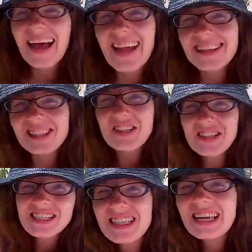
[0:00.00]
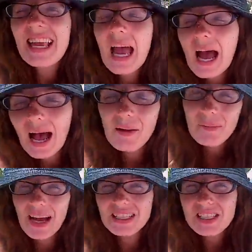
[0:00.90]
Hi, it's Trishaly.
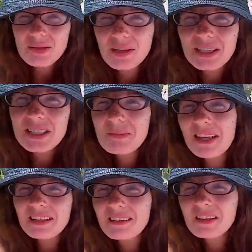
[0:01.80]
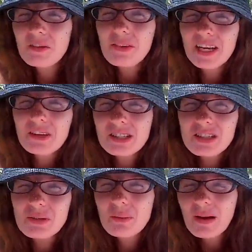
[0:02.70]
Um, I just wanted to make this little video
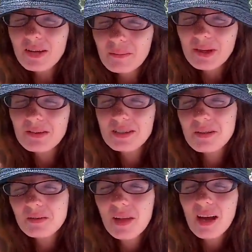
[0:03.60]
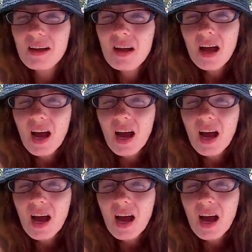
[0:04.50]
to welcome you to the